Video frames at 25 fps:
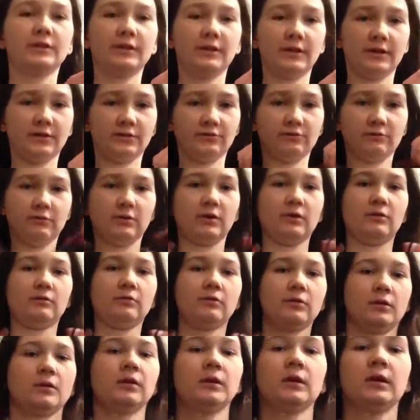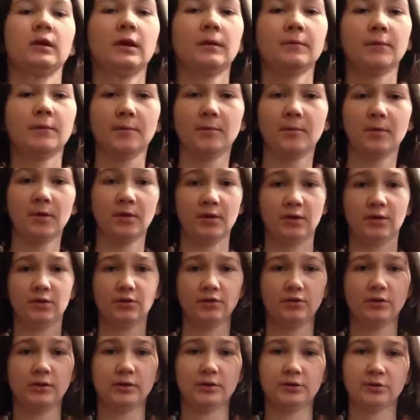today as well. I
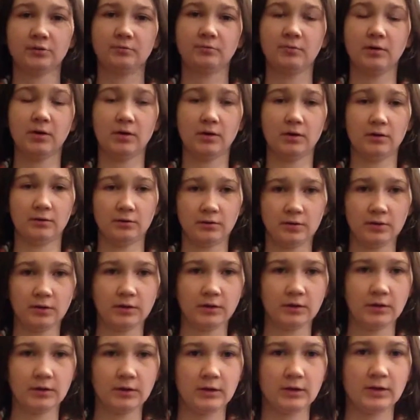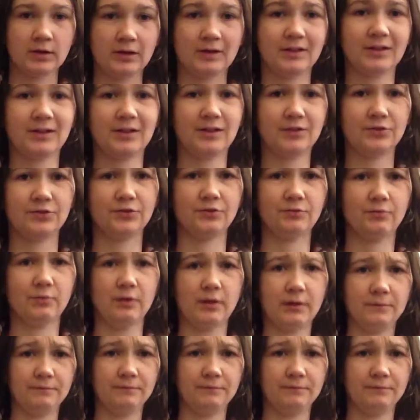might do that tomorrow. I need to,